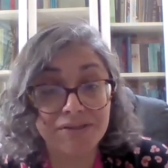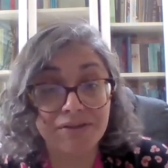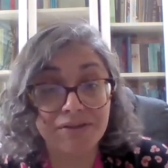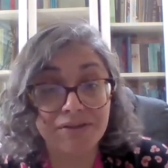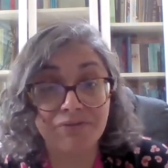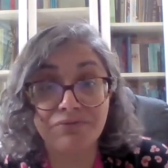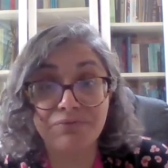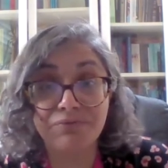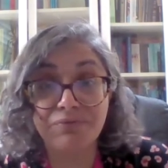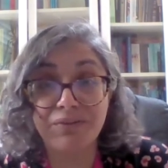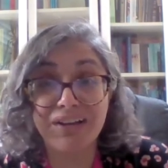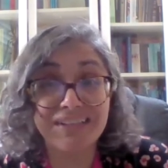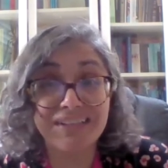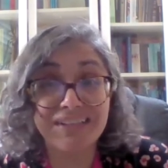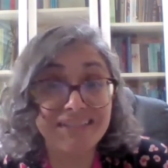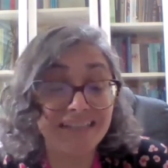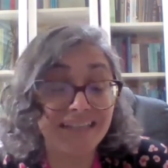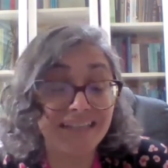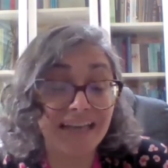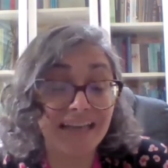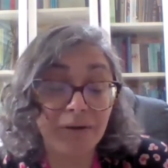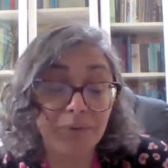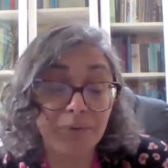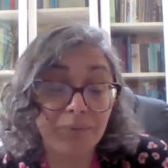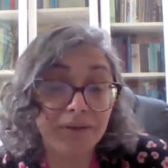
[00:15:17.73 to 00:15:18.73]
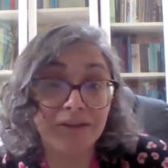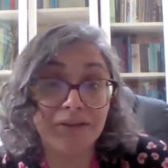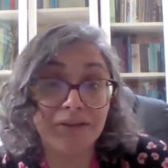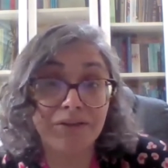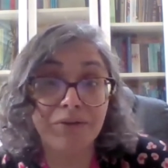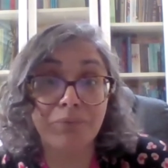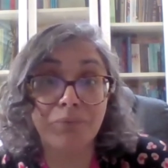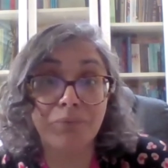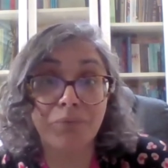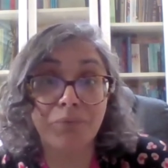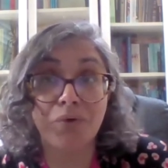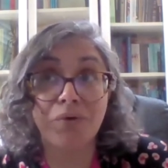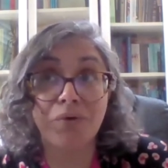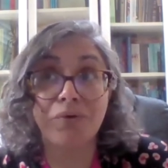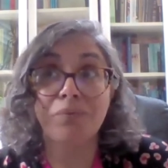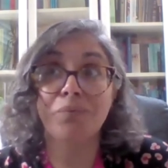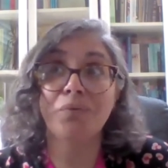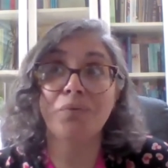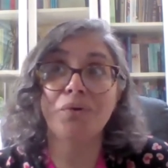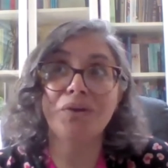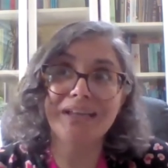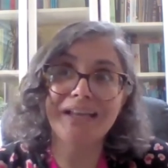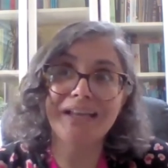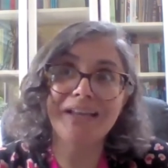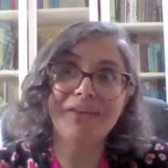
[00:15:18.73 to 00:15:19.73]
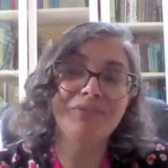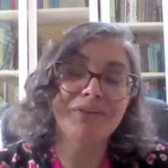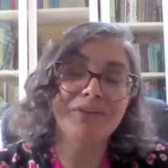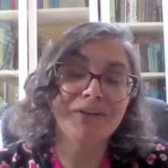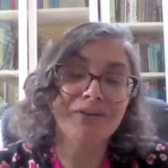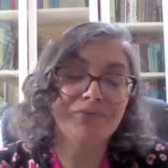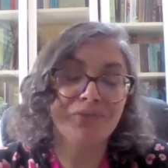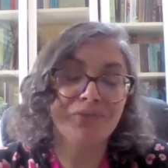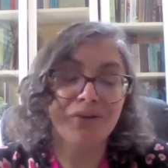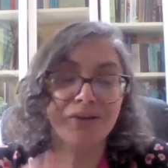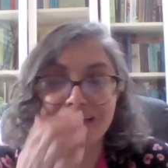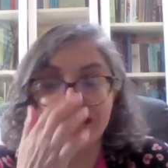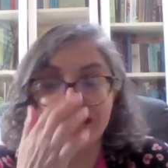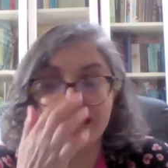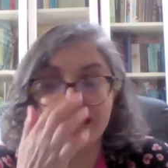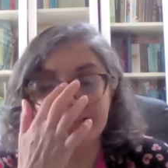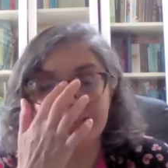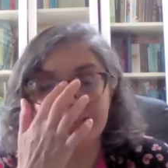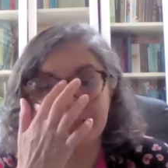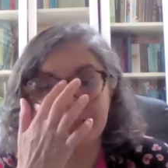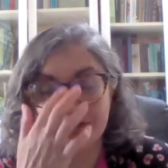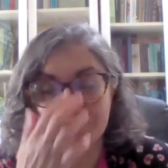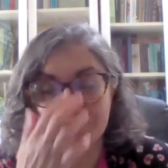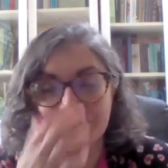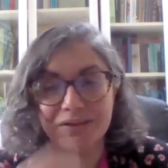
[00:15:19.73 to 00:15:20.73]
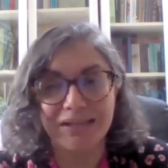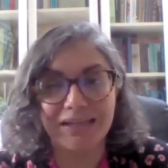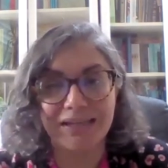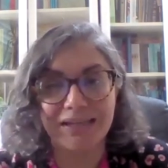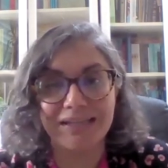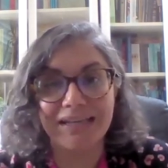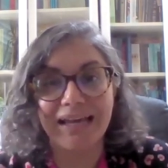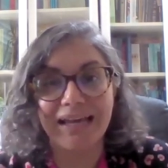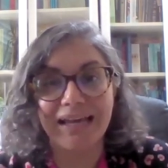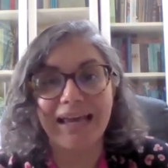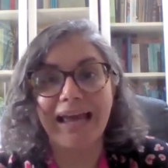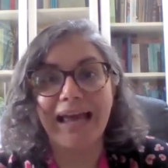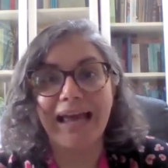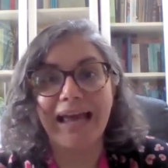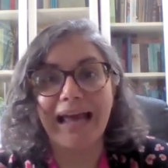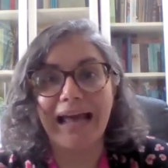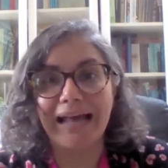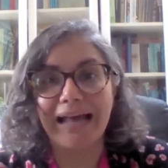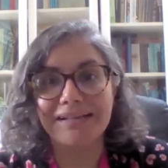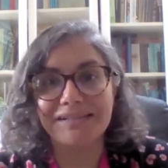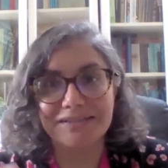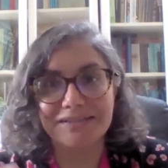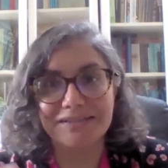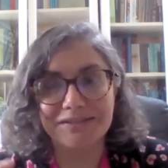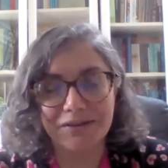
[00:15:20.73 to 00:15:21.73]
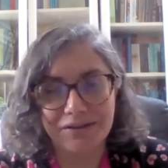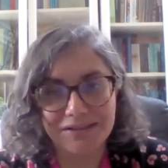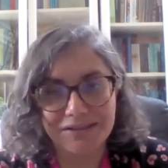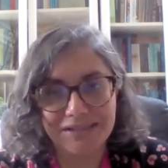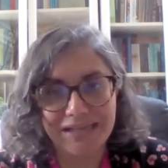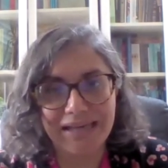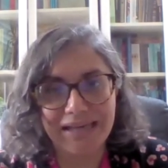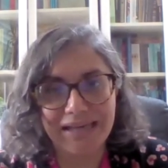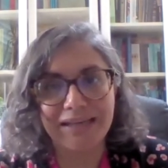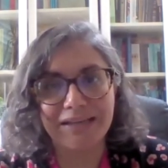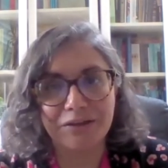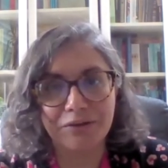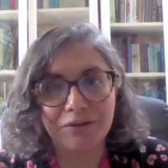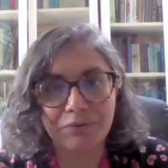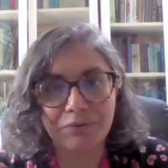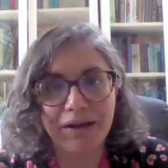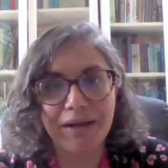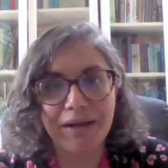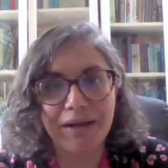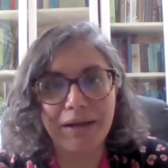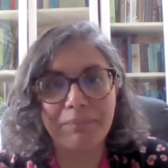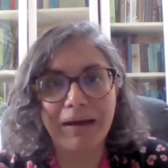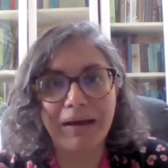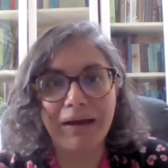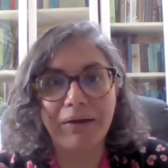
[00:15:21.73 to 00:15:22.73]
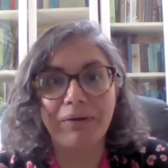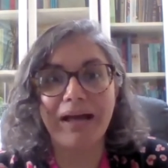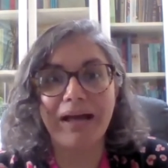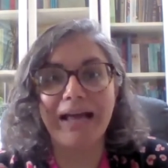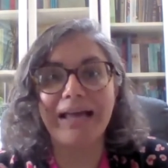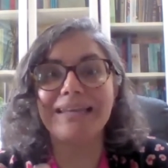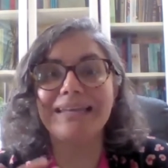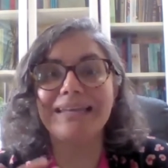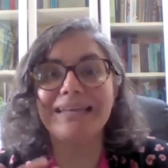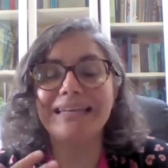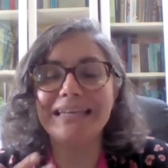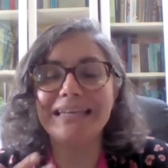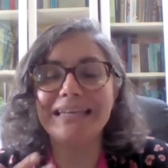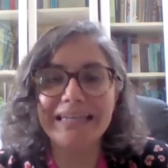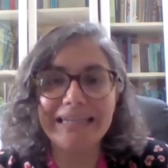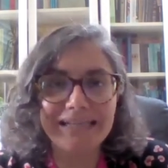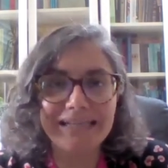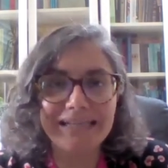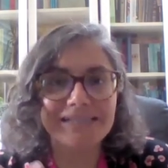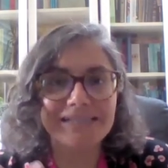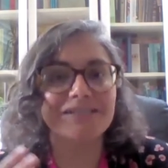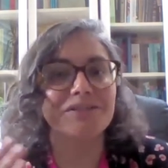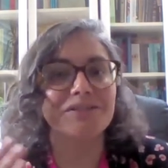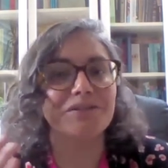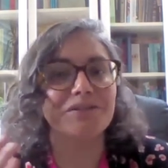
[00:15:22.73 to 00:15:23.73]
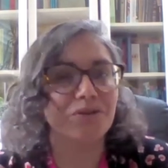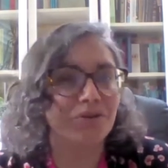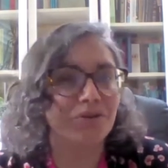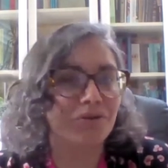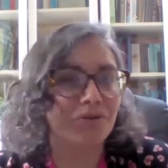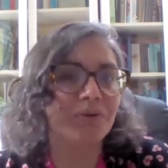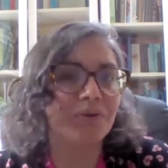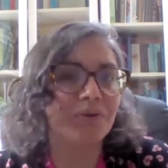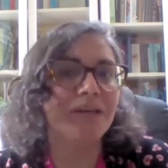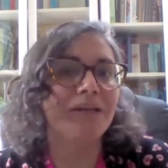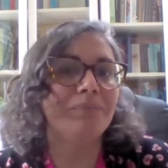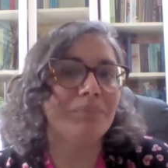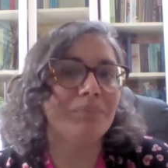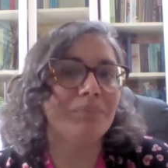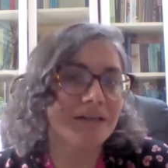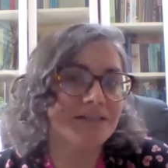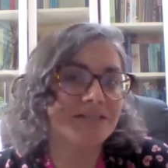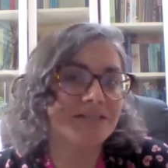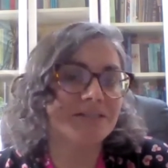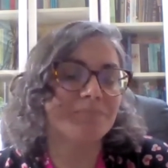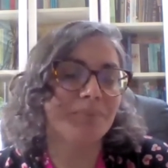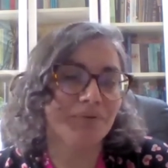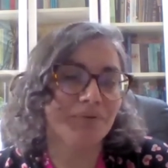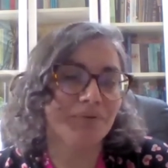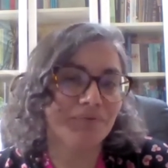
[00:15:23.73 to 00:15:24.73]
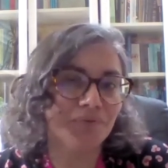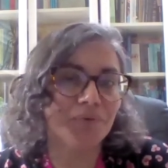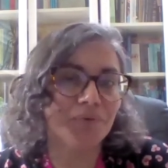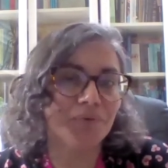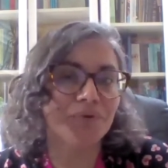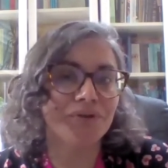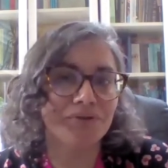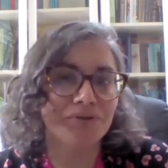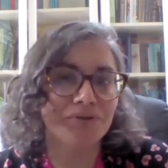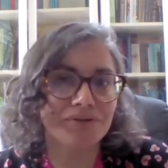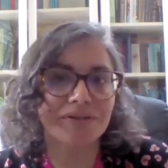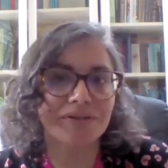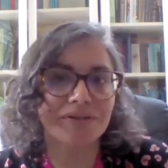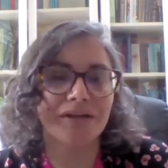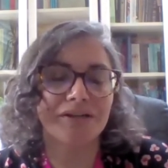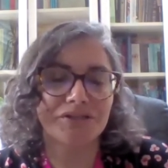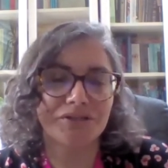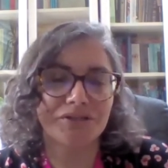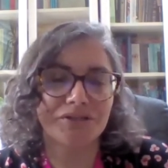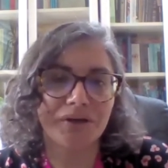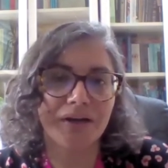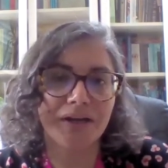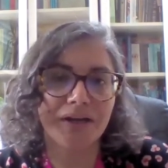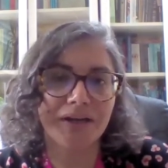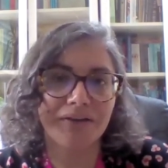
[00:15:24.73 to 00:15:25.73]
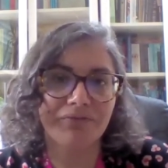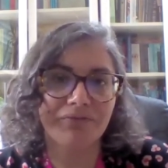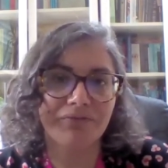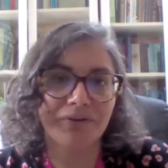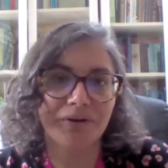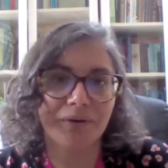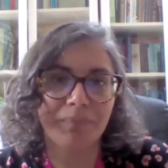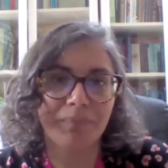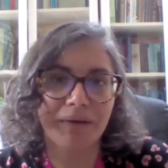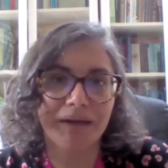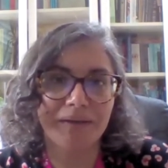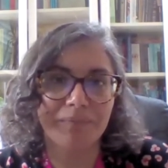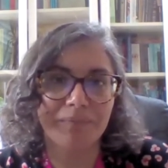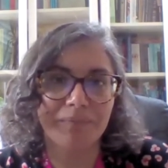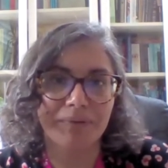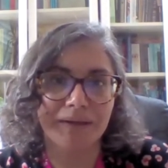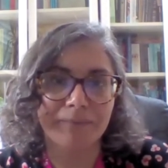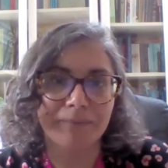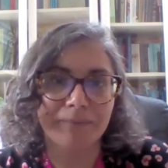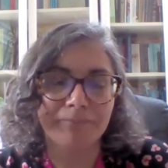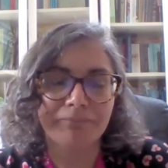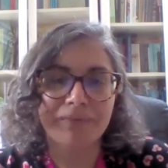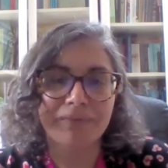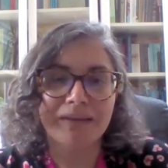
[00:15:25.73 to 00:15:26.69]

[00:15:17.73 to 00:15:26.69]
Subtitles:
So finding out whether what level of folic acid you need, and start taking the right amount at least 3 months before you start trying for a baby.